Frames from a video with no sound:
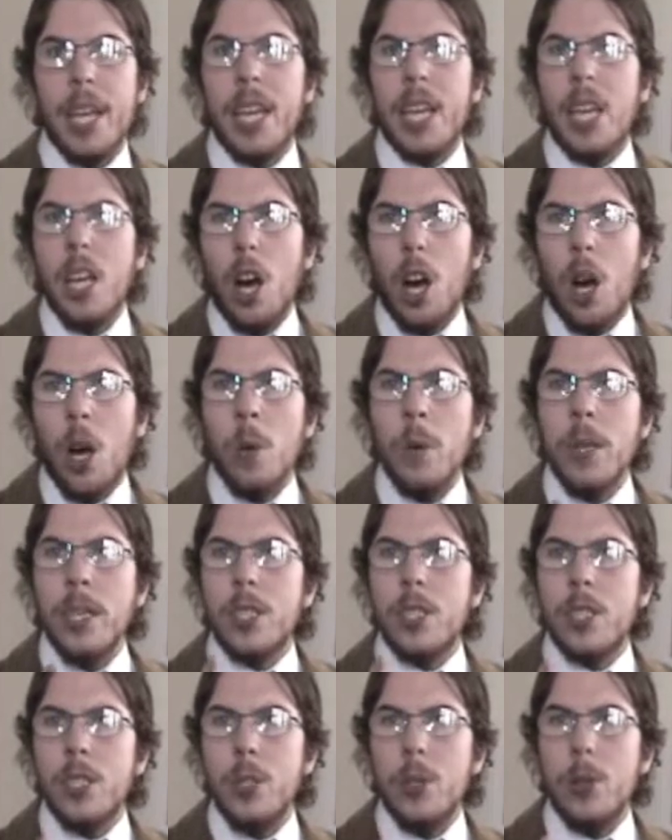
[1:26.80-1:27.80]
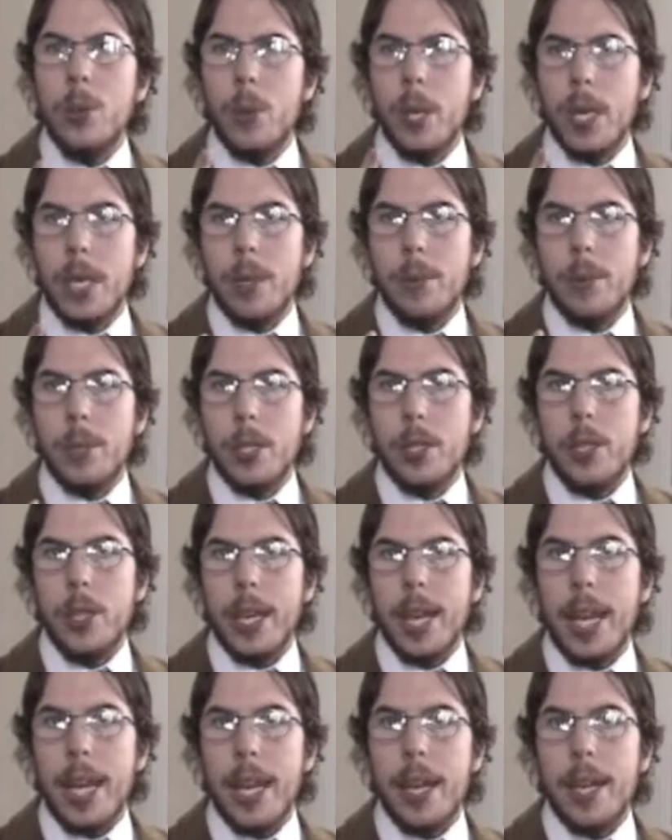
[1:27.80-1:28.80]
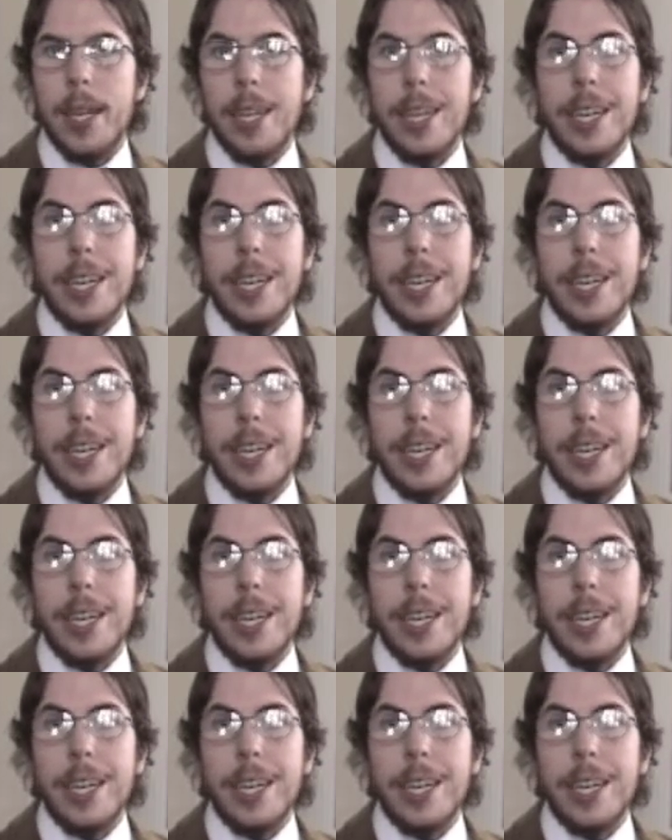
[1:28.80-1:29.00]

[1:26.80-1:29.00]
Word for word: He always knew what he was good at.